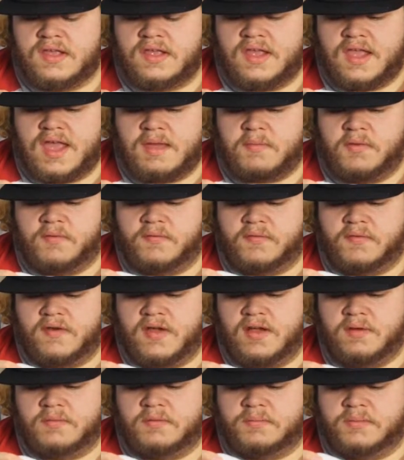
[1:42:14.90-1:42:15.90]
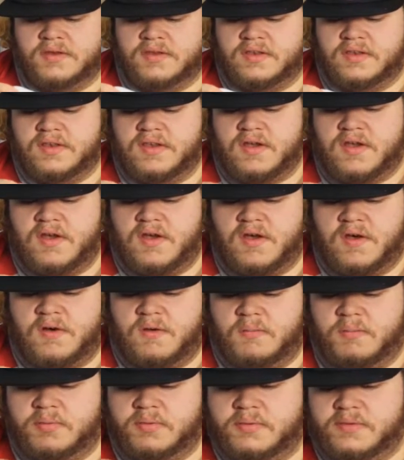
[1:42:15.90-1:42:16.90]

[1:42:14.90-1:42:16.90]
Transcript: Camo frog would be dope.